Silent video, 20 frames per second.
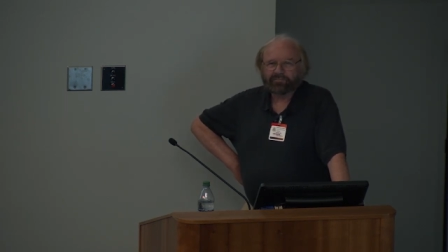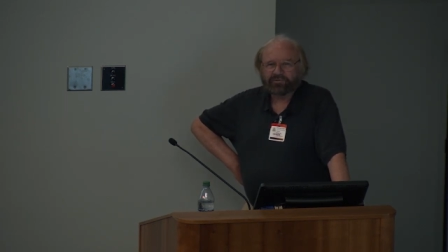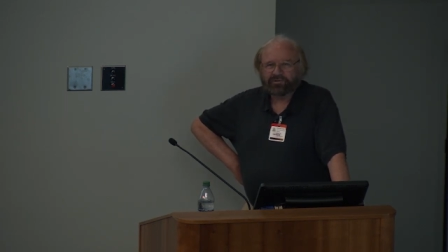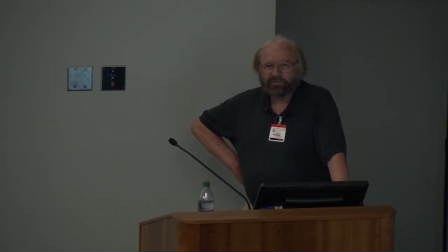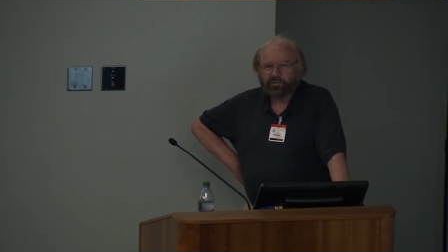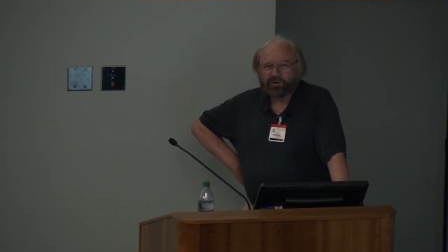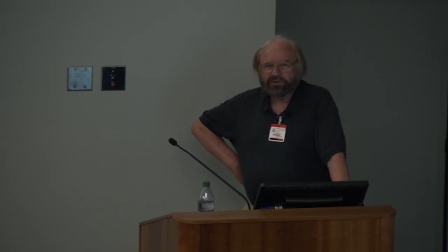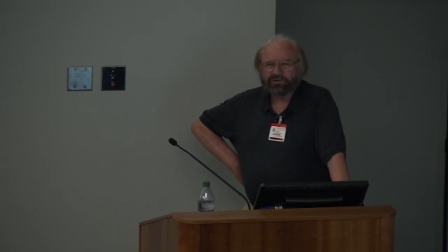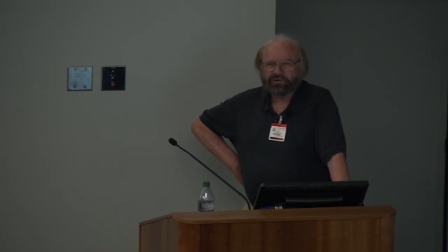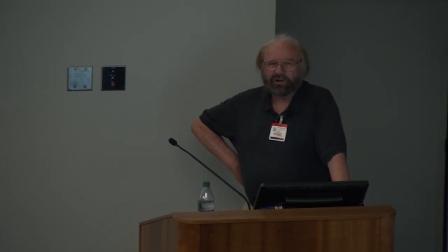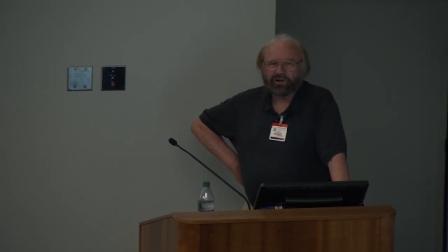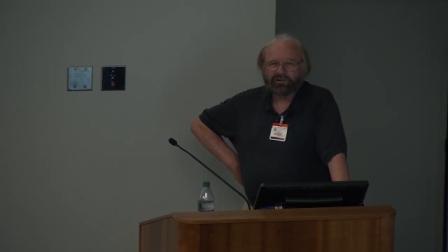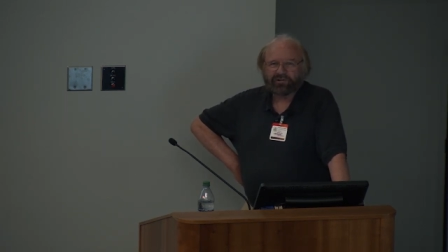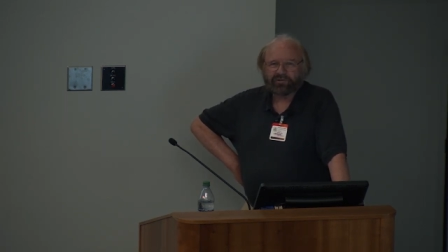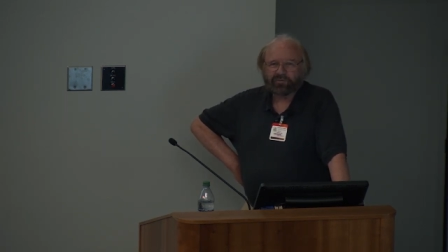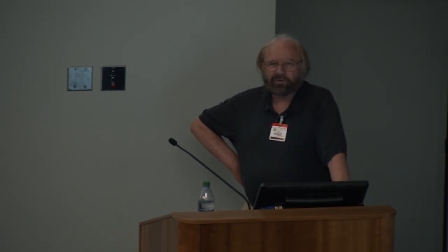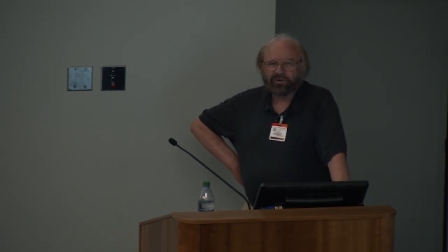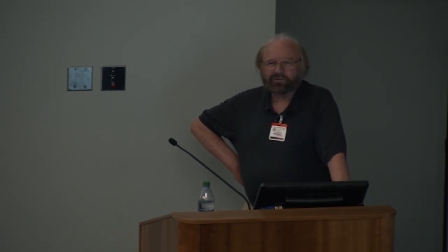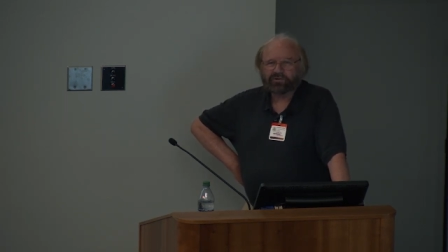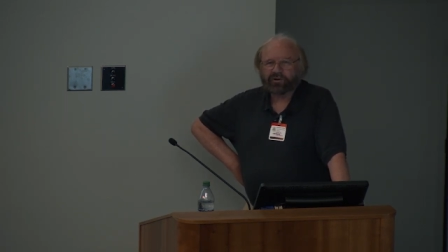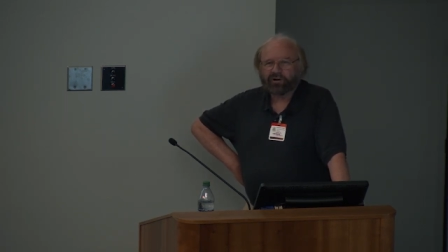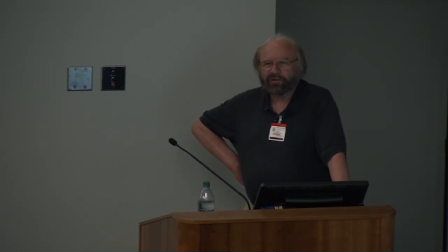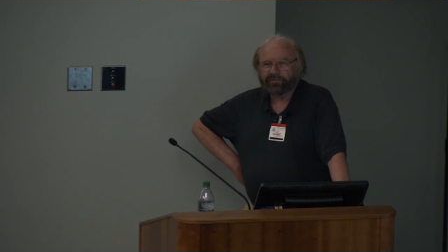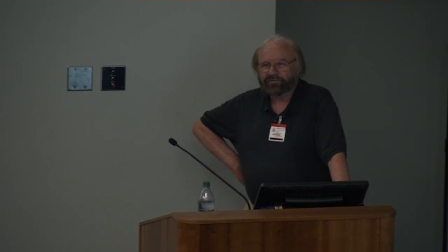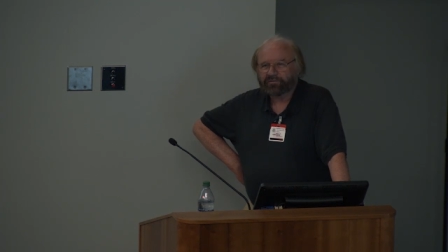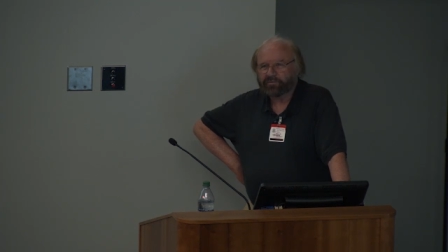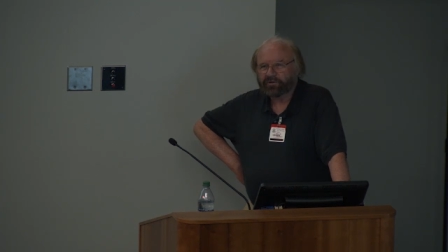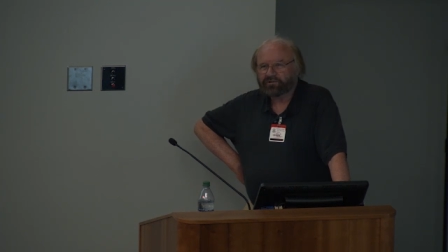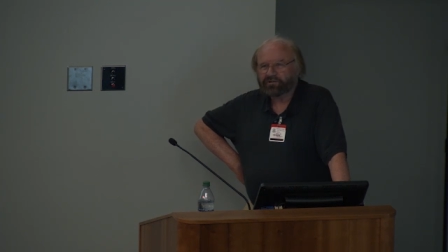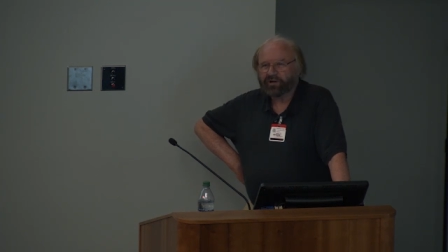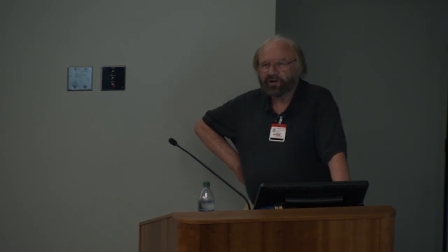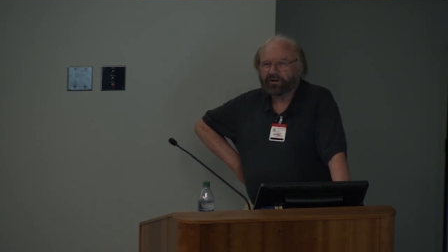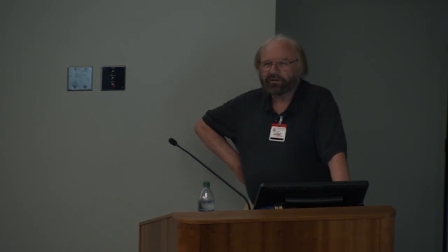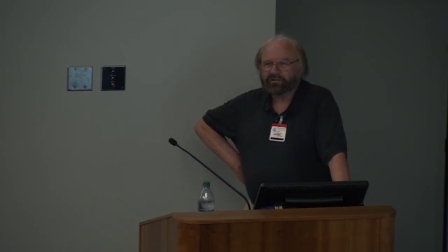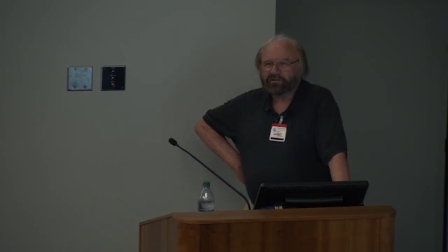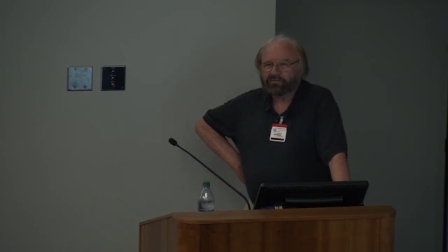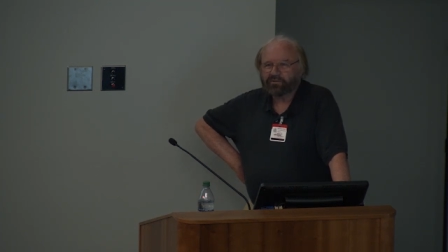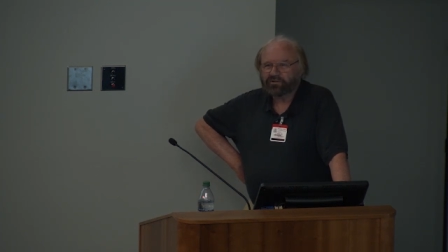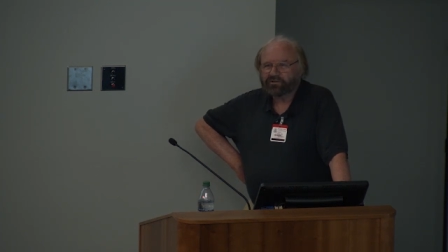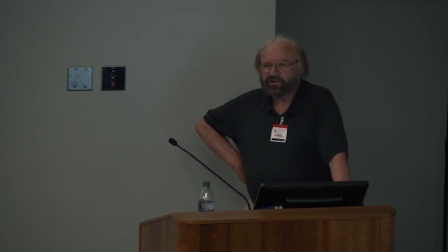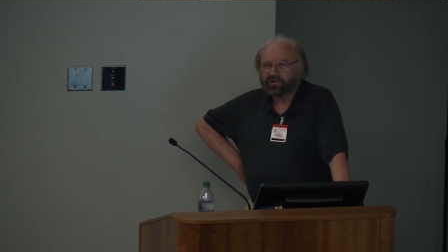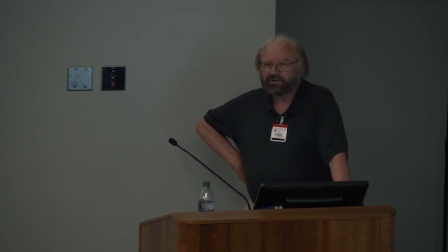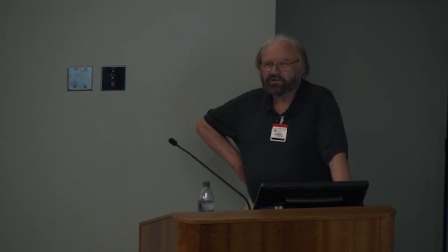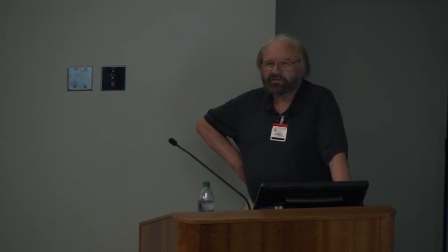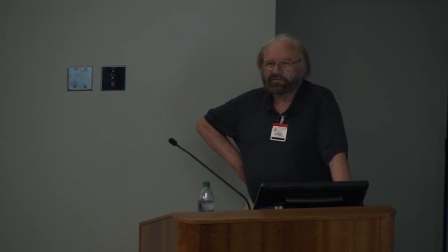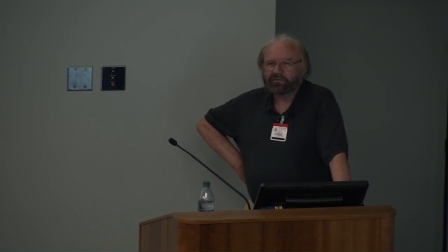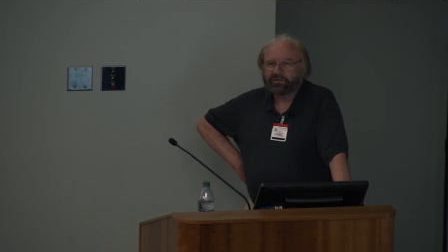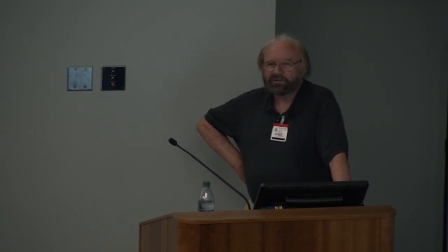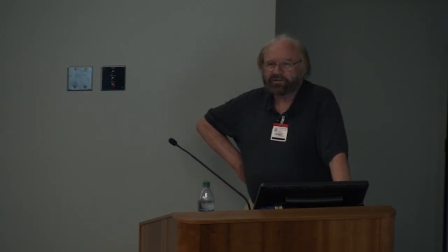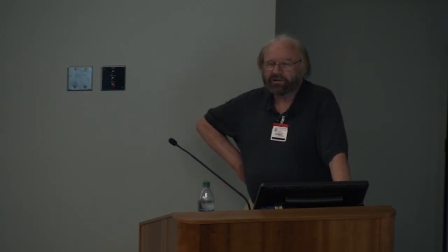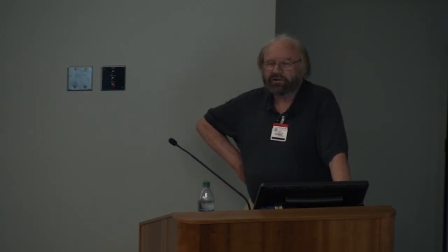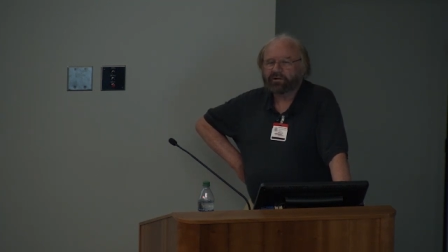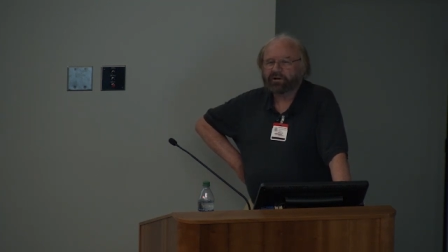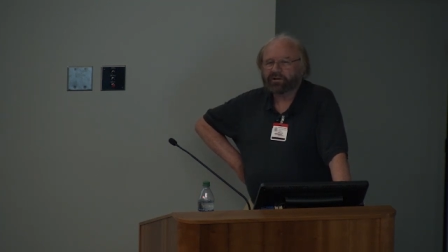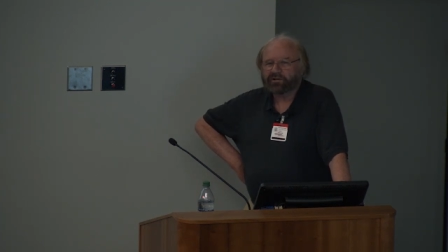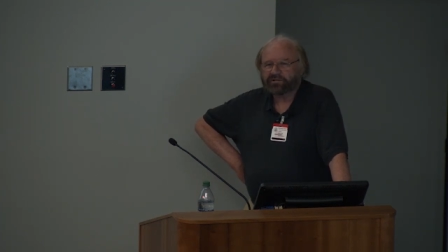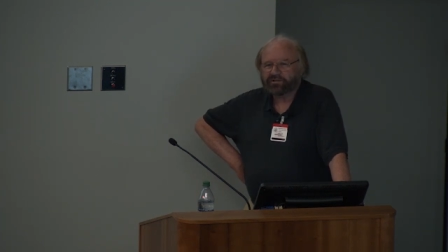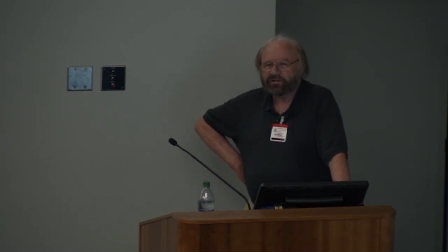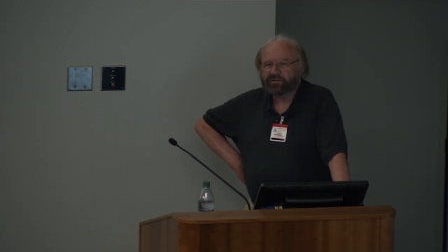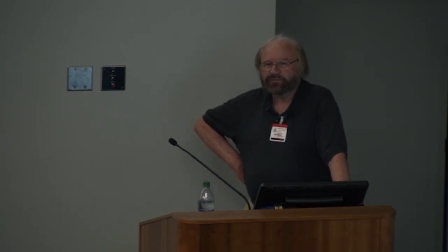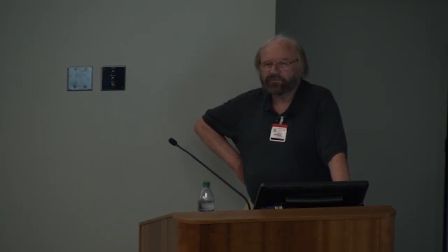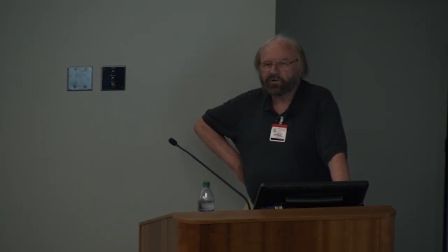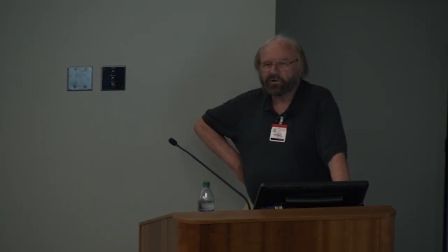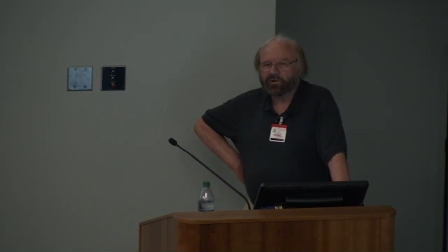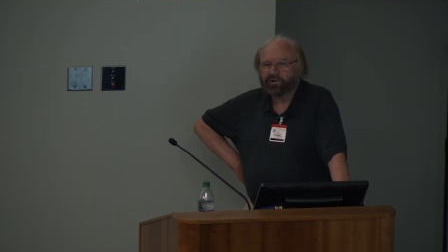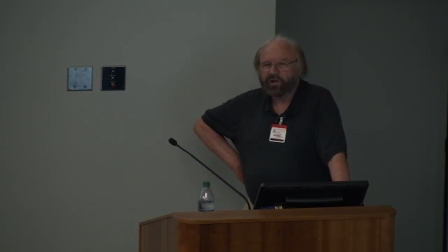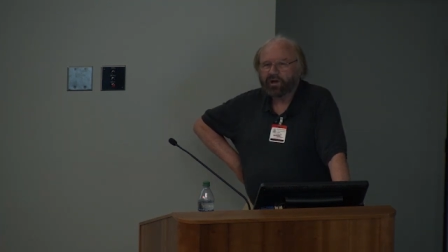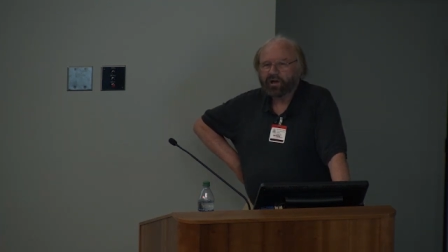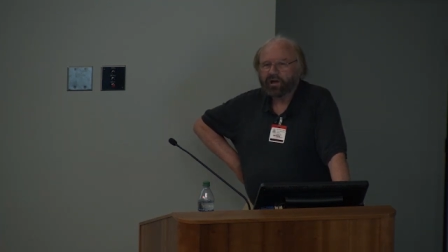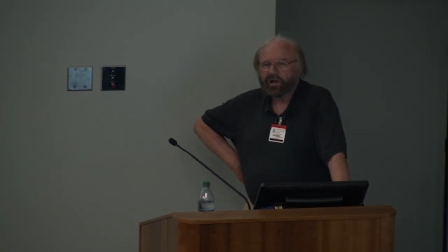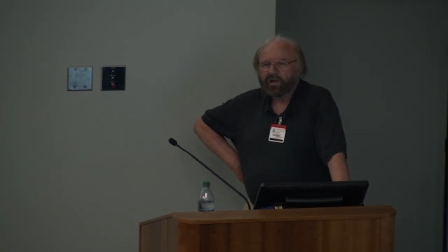switch on, switch off, switch out, switch into, and so on and so forth.